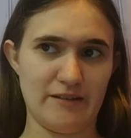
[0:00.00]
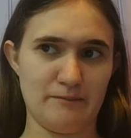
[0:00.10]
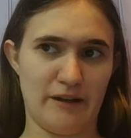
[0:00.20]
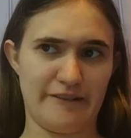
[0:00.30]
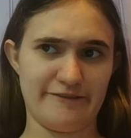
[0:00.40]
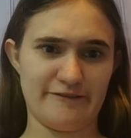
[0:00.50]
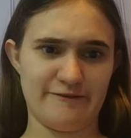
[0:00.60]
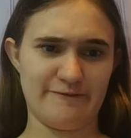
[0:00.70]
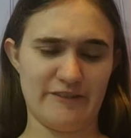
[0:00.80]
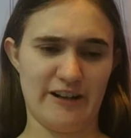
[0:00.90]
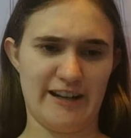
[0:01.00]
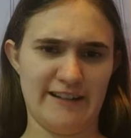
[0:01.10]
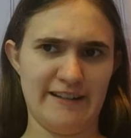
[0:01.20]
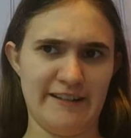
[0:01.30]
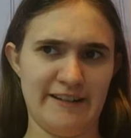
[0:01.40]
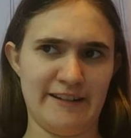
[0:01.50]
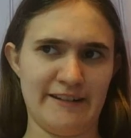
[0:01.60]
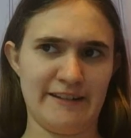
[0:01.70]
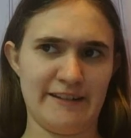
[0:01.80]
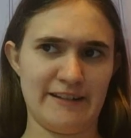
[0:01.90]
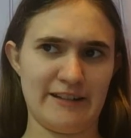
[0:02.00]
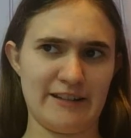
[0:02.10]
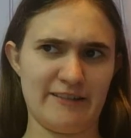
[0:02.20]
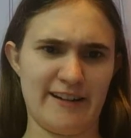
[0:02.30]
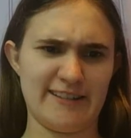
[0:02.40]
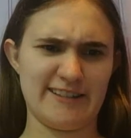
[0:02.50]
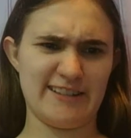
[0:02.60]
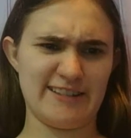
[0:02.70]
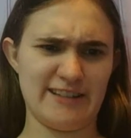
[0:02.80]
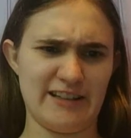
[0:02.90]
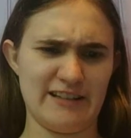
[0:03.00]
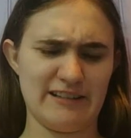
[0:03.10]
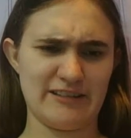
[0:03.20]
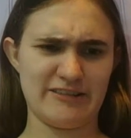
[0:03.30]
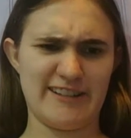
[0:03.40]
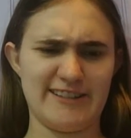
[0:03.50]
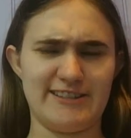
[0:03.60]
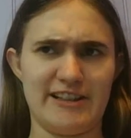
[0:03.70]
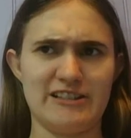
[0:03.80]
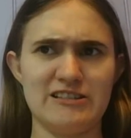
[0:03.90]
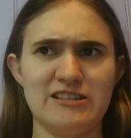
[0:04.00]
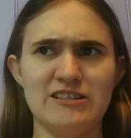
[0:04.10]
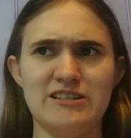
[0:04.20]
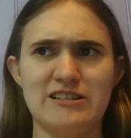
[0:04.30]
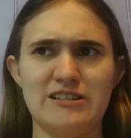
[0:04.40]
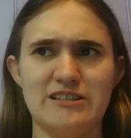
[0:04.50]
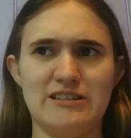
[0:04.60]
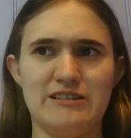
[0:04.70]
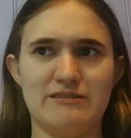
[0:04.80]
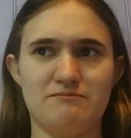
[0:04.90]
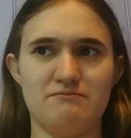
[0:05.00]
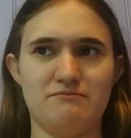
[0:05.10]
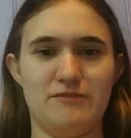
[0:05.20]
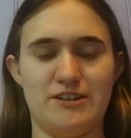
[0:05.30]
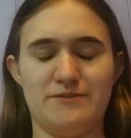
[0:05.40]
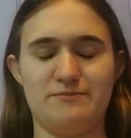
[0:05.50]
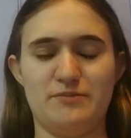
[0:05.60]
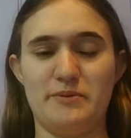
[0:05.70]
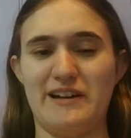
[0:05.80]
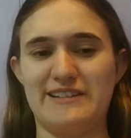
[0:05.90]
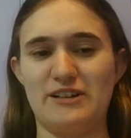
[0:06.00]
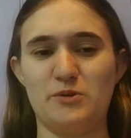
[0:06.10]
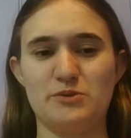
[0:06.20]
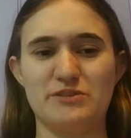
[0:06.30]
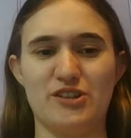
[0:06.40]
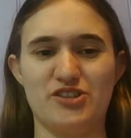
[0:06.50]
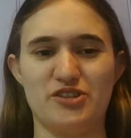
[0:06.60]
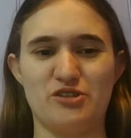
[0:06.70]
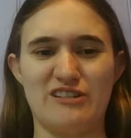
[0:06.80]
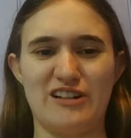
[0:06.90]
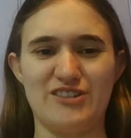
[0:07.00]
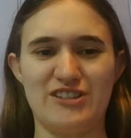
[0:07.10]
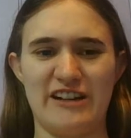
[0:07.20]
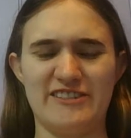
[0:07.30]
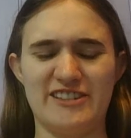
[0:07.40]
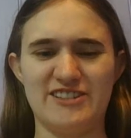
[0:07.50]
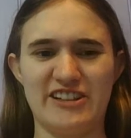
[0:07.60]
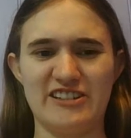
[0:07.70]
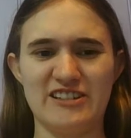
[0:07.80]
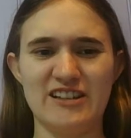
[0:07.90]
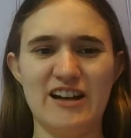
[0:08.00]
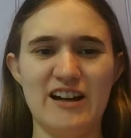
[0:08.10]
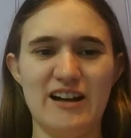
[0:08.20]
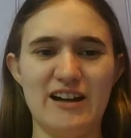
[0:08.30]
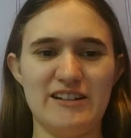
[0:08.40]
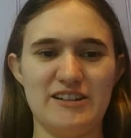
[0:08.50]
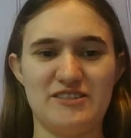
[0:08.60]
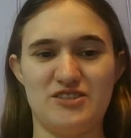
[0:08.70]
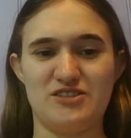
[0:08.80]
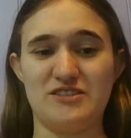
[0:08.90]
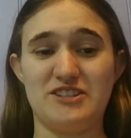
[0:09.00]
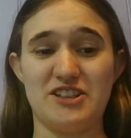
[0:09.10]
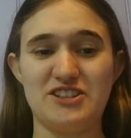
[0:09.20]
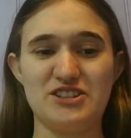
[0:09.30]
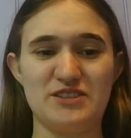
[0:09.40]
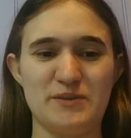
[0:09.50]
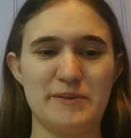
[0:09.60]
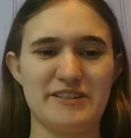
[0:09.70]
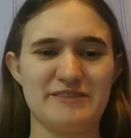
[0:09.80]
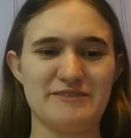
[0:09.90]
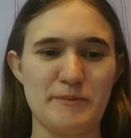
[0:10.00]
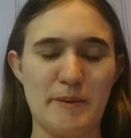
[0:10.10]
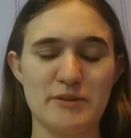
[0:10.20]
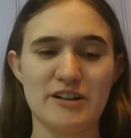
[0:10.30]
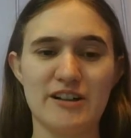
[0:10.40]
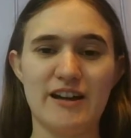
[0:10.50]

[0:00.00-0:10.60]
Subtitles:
My friend Tyrantus Terror, which, to be honest, I always pronounce your URL Tyrantus Terror. It's just easier for me to remember.